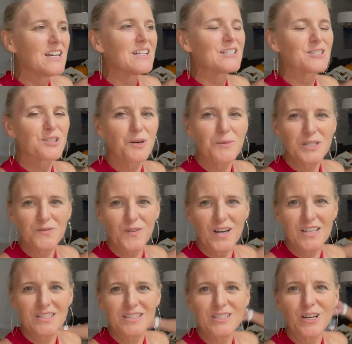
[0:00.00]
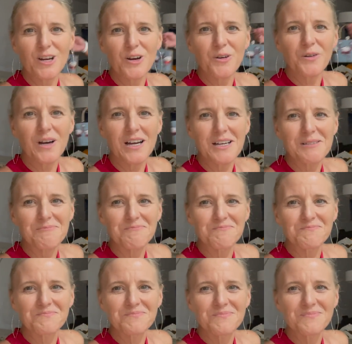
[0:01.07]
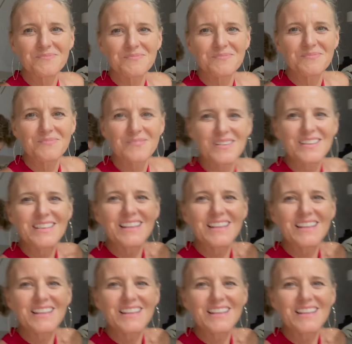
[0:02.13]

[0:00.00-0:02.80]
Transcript: So much fun. So it's made me happy.